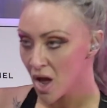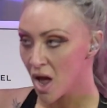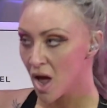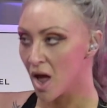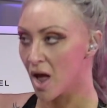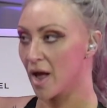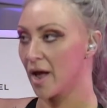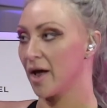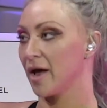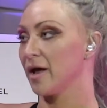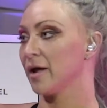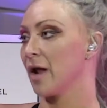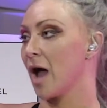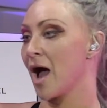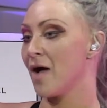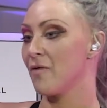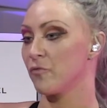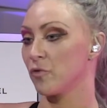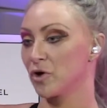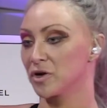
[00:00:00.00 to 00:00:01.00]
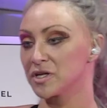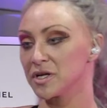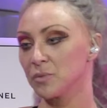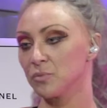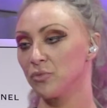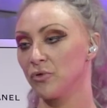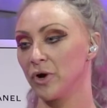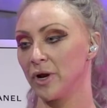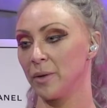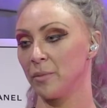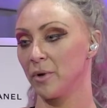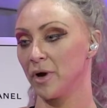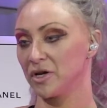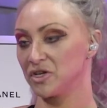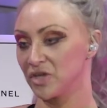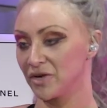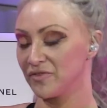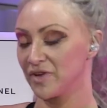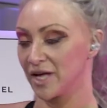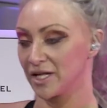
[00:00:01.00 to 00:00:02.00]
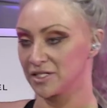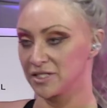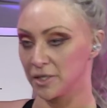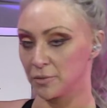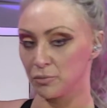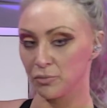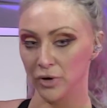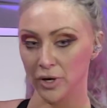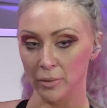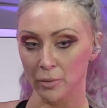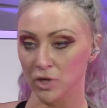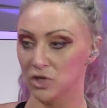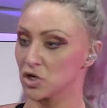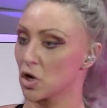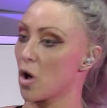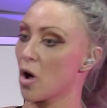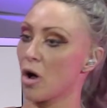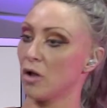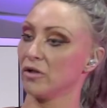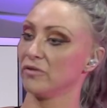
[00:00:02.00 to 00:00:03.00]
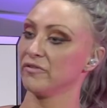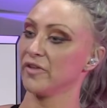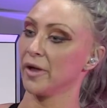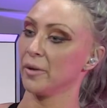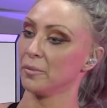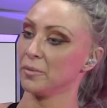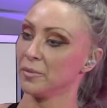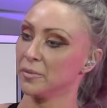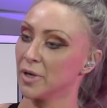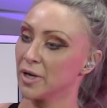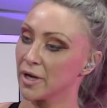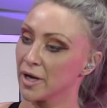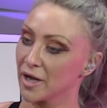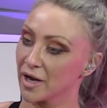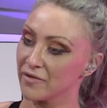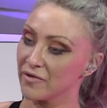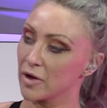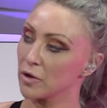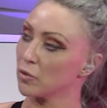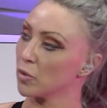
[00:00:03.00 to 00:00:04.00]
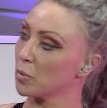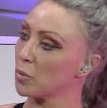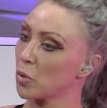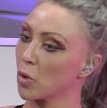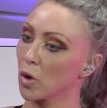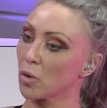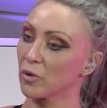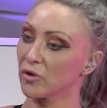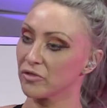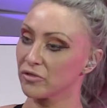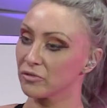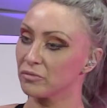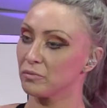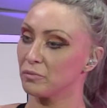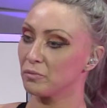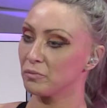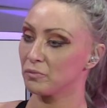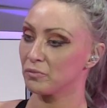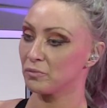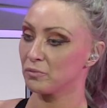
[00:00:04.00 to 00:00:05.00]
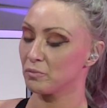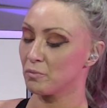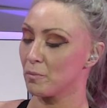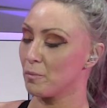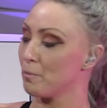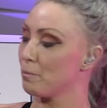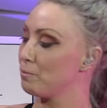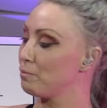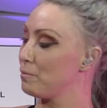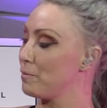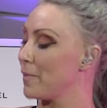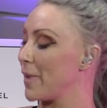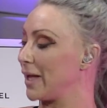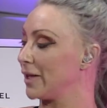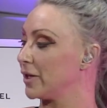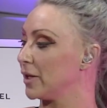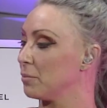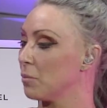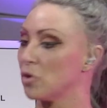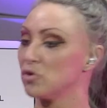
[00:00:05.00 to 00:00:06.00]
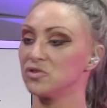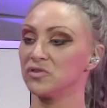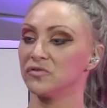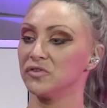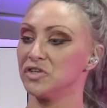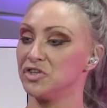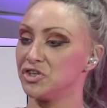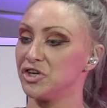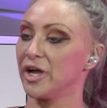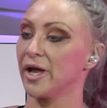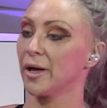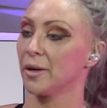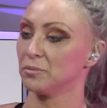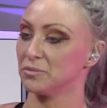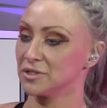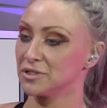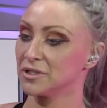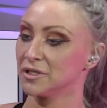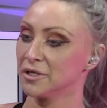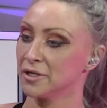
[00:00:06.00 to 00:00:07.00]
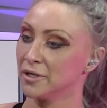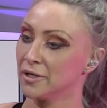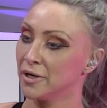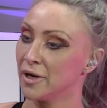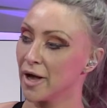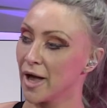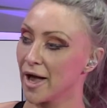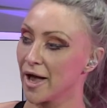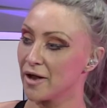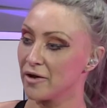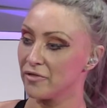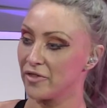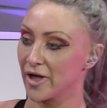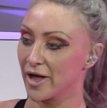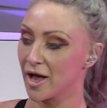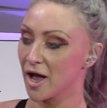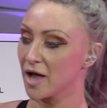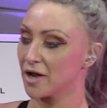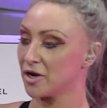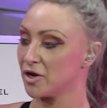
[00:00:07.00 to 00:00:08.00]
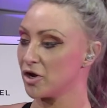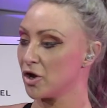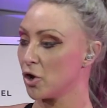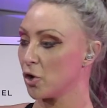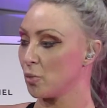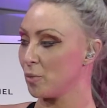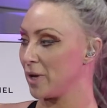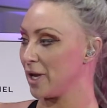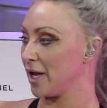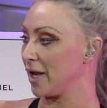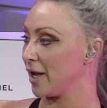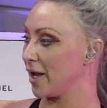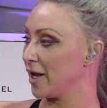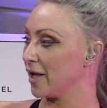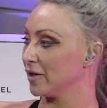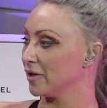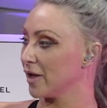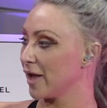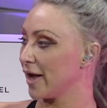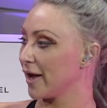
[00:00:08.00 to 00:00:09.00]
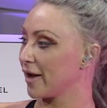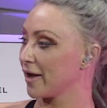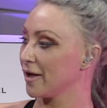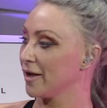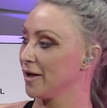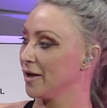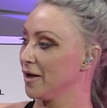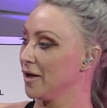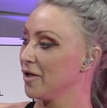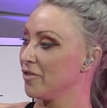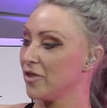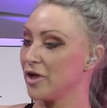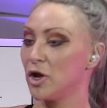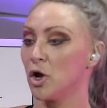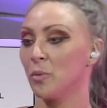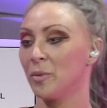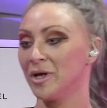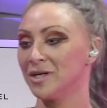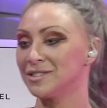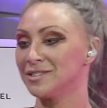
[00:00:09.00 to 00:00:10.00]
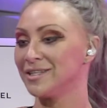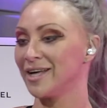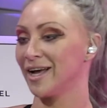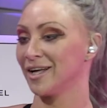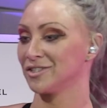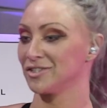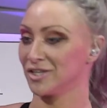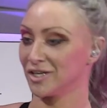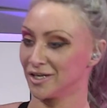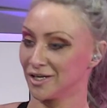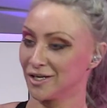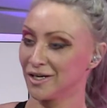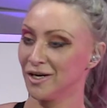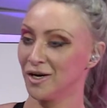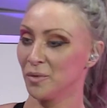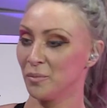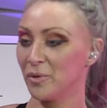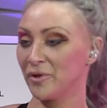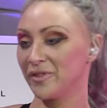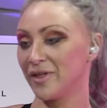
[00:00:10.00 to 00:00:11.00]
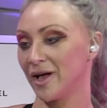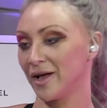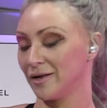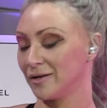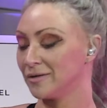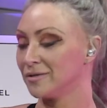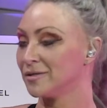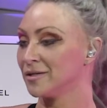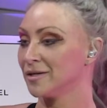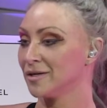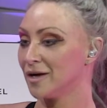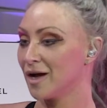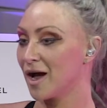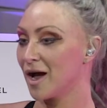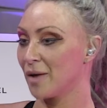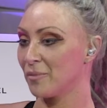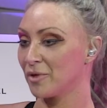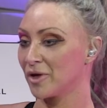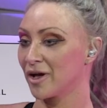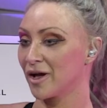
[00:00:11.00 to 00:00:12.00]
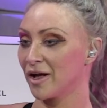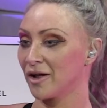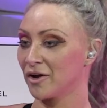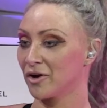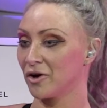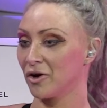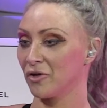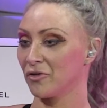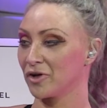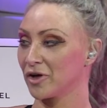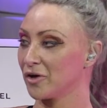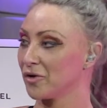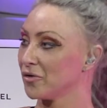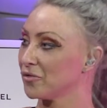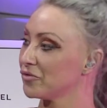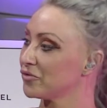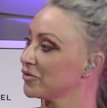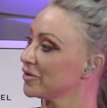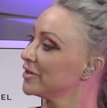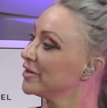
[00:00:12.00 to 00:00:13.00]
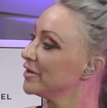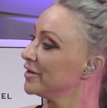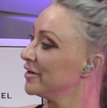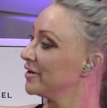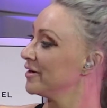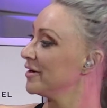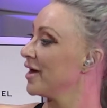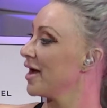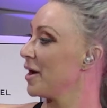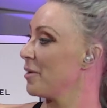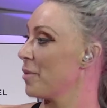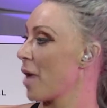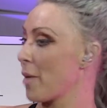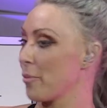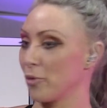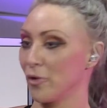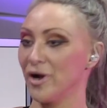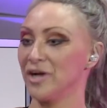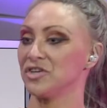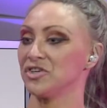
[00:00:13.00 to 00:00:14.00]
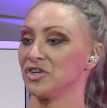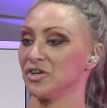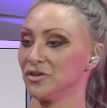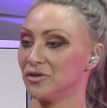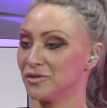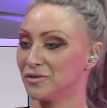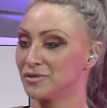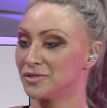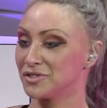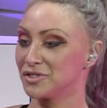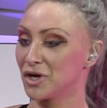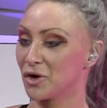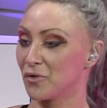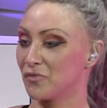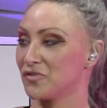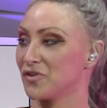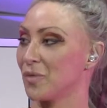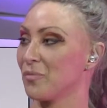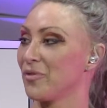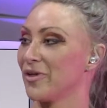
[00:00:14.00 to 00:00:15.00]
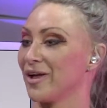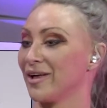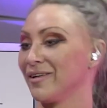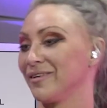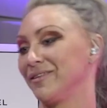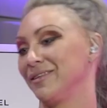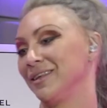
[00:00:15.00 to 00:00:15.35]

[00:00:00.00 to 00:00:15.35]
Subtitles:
And I've I've danced at pretty much all of them. And I've had a rapport with mainly most of the GMs. And they kind of know me they know me as a dancer, but then I'm the kind of girl that goes, I'm operational. So if something's